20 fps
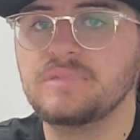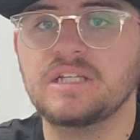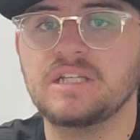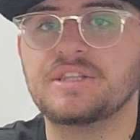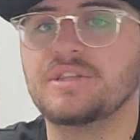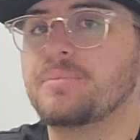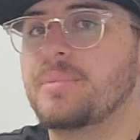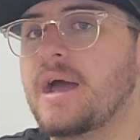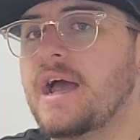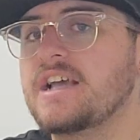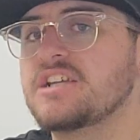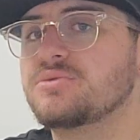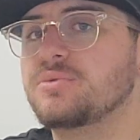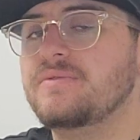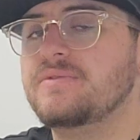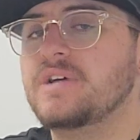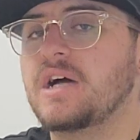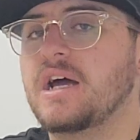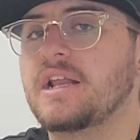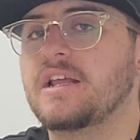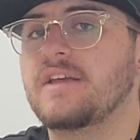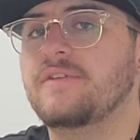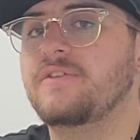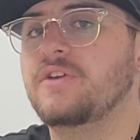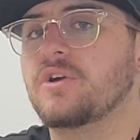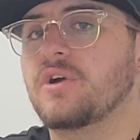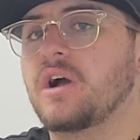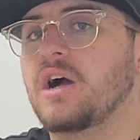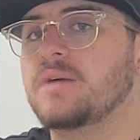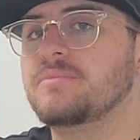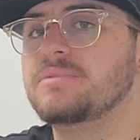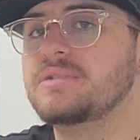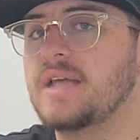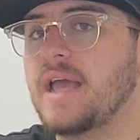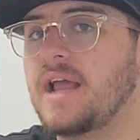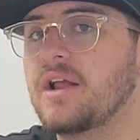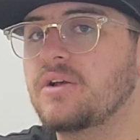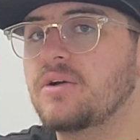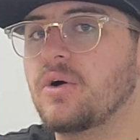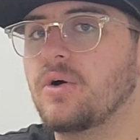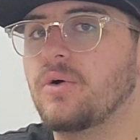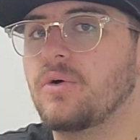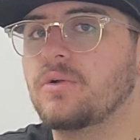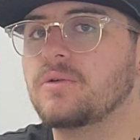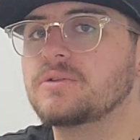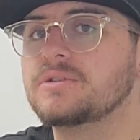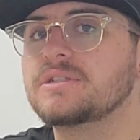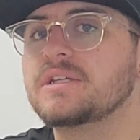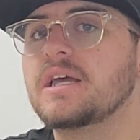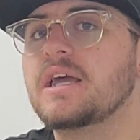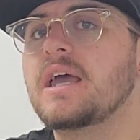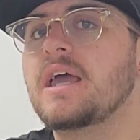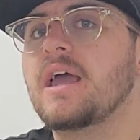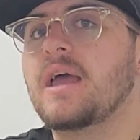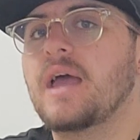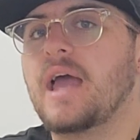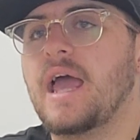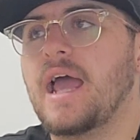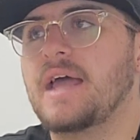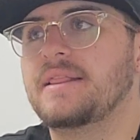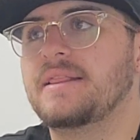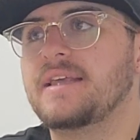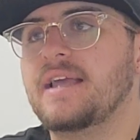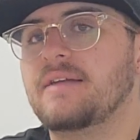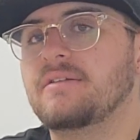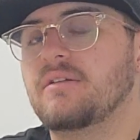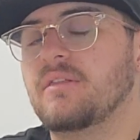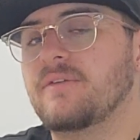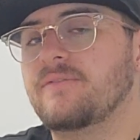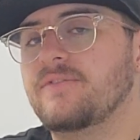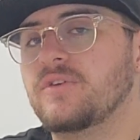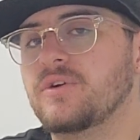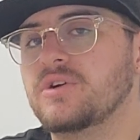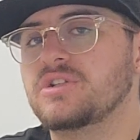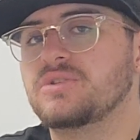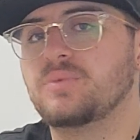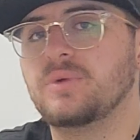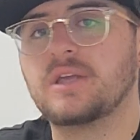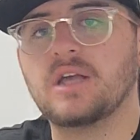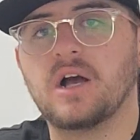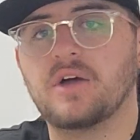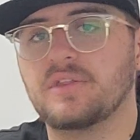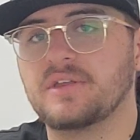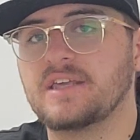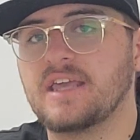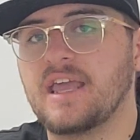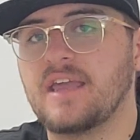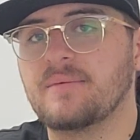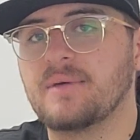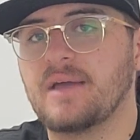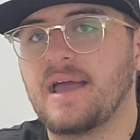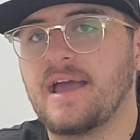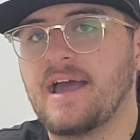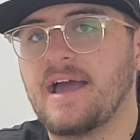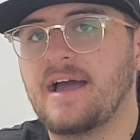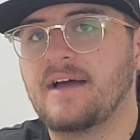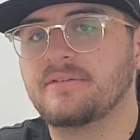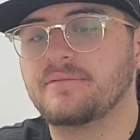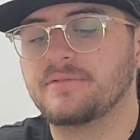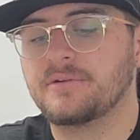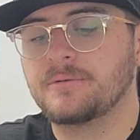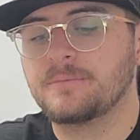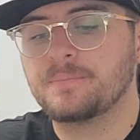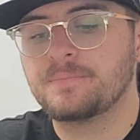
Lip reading: In the past, we've done, if you're up 10 goals at the end of the first, we call the game at half.